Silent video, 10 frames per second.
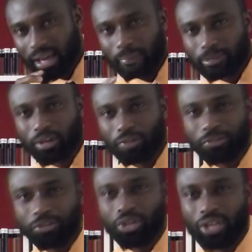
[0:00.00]
comes
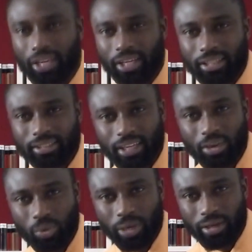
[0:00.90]
off unique in a
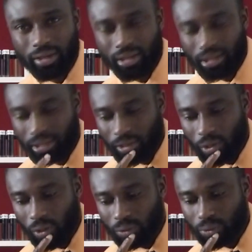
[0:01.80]
certain way. You
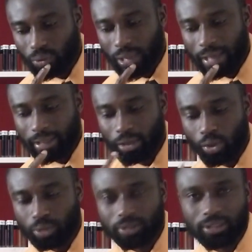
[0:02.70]
know, so like the
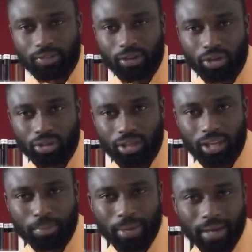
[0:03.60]
notes and stuff are not
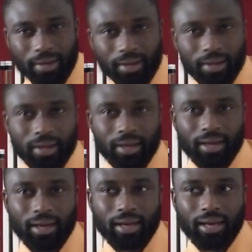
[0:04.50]
unique, but
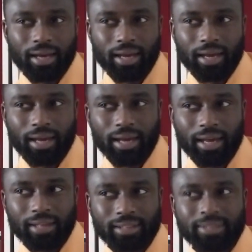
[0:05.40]

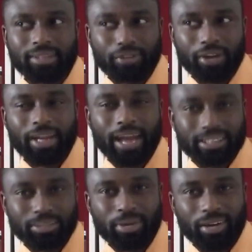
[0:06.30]
it's just a very
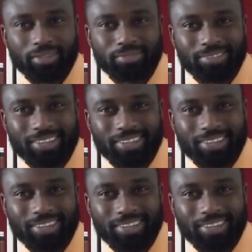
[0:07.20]
nice smell.